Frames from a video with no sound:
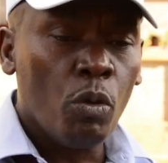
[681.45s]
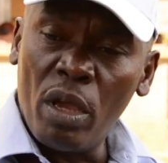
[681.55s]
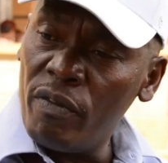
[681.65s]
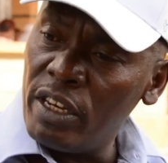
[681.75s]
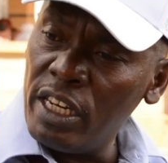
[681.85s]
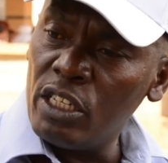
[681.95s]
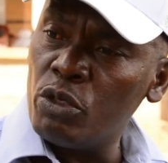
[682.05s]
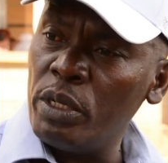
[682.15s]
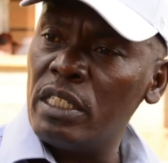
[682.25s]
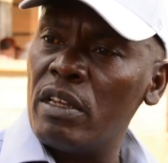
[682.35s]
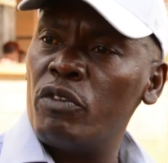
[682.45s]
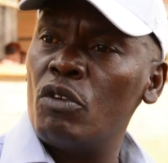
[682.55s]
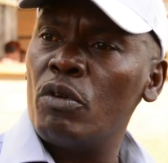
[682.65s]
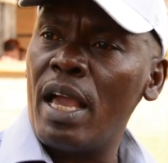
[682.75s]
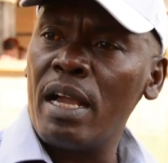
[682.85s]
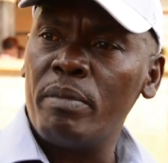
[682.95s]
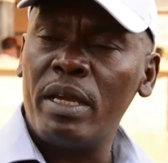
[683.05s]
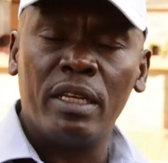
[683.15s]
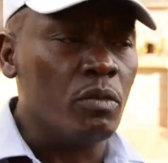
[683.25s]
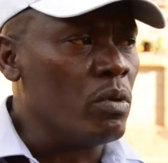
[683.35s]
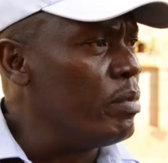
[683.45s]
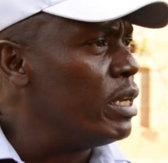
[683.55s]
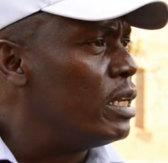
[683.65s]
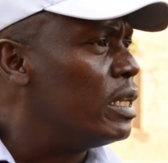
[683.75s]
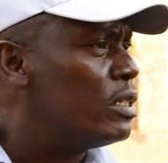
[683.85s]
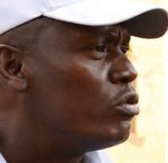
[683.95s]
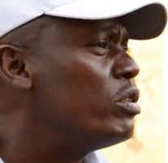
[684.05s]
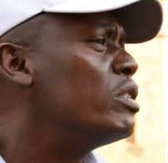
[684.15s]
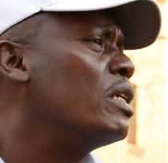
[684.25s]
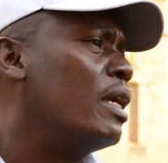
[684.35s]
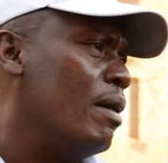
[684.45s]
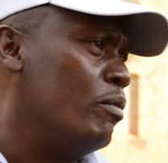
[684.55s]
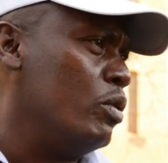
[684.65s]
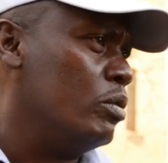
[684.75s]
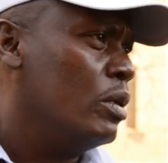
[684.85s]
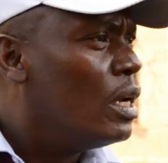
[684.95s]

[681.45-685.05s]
You even need to interview young men and women in the streets in Kiambu,